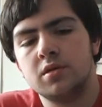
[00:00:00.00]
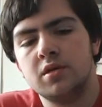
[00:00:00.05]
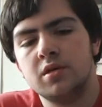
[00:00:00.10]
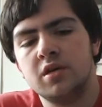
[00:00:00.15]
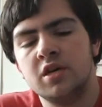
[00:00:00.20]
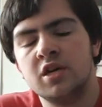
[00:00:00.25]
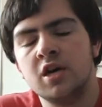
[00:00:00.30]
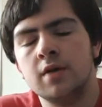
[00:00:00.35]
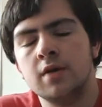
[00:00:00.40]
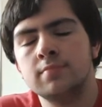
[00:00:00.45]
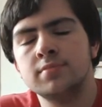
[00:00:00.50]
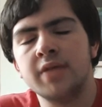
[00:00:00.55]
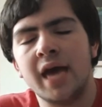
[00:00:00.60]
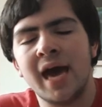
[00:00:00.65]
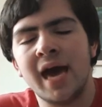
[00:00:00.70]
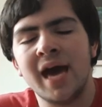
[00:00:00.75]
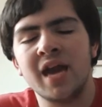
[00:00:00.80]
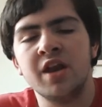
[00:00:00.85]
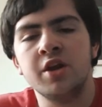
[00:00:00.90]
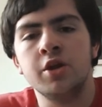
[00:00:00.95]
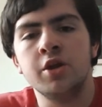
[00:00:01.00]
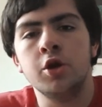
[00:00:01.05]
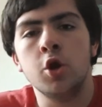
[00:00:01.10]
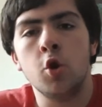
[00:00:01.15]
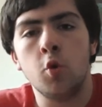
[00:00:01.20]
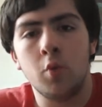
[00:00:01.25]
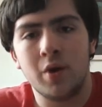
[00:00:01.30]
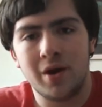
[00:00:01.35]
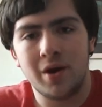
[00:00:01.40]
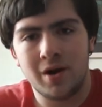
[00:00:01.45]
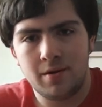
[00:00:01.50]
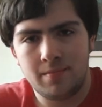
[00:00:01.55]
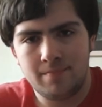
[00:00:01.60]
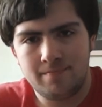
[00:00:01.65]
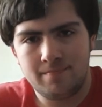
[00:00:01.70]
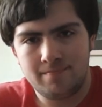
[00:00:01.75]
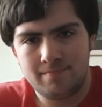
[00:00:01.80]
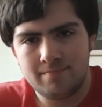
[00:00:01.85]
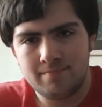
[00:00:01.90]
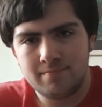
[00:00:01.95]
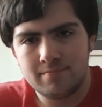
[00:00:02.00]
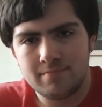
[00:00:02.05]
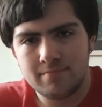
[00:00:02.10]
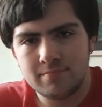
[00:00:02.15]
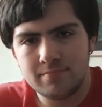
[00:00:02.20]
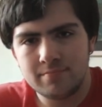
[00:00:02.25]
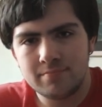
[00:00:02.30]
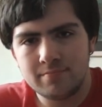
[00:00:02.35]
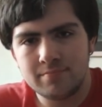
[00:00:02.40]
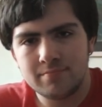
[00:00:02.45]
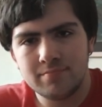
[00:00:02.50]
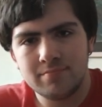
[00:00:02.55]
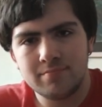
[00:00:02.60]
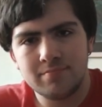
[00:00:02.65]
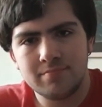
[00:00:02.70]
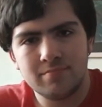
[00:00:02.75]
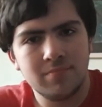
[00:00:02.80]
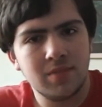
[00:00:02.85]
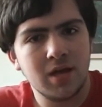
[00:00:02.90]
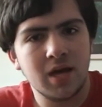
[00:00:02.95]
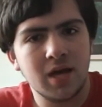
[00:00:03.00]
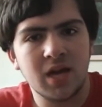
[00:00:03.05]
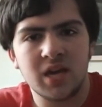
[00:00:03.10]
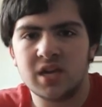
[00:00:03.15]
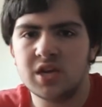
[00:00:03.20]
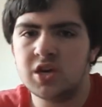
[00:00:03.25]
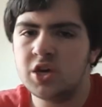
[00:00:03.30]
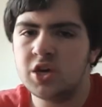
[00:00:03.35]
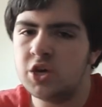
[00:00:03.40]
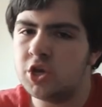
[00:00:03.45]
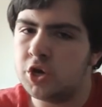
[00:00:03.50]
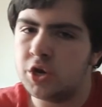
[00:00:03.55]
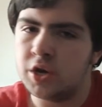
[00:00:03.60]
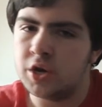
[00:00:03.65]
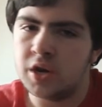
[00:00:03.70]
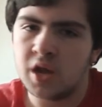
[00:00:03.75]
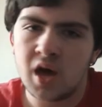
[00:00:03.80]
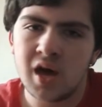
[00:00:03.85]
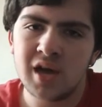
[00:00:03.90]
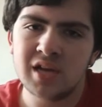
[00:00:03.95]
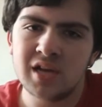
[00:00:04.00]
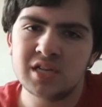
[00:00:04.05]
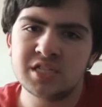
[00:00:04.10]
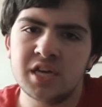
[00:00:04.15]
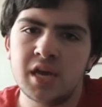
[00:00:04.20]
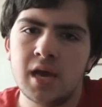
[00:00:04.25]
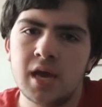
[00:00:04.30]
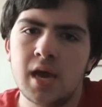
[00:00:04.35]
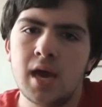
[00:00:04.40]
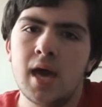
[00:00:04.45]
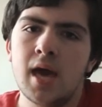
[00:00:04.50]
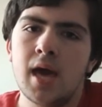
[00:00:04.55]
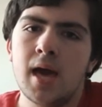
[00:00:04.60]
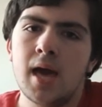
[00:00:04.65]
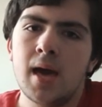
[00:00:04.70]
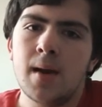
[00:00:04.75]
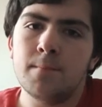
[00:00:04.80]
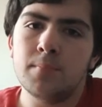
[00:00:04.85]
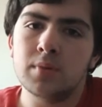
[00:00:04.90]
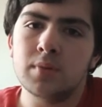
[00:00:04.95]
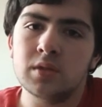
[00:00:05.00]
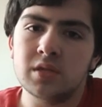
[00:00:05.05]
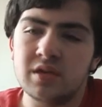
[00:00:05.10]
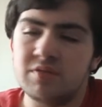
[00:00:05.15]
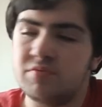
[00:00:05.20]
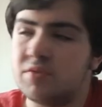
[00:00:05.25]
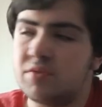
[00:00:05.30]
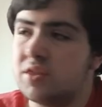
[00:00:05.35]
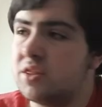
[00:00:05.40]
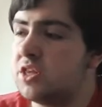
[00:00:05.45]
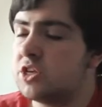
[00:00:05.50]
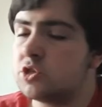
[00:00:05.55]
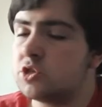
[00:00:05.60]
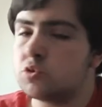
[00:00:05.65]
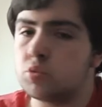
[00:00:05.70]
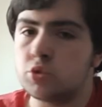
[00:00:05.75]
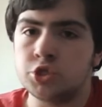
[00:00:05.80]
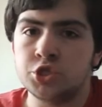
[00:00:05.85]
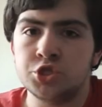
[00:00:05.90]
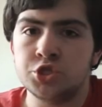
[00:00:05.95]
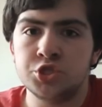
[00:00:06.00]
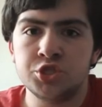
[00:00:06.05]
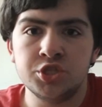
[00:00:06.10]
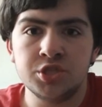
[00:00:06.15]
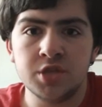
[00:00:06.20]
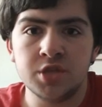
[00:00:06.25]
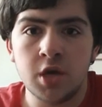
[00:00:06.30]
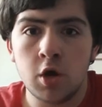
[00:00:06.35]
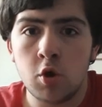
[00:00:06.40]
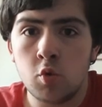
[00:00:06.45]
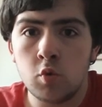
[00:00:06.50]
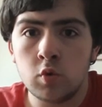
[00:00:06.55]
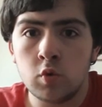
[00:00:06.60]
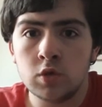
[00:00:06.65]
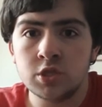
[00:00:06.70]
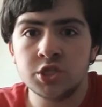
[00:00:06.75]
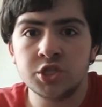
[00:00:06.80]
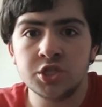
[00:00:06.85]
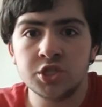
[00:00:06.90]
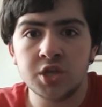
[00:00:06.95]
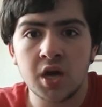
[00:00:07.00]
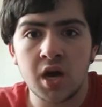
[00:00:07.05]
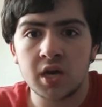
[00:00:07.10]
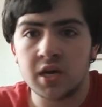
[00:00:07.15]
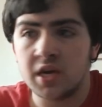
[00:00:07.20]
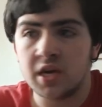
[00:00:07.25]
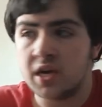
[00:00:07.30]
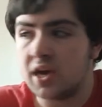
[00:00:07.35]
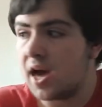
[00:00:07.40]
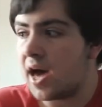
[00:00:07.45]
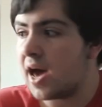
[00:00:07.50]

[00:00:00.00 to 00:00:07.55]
It comes out of nowhere. I could not believe this was so shocking.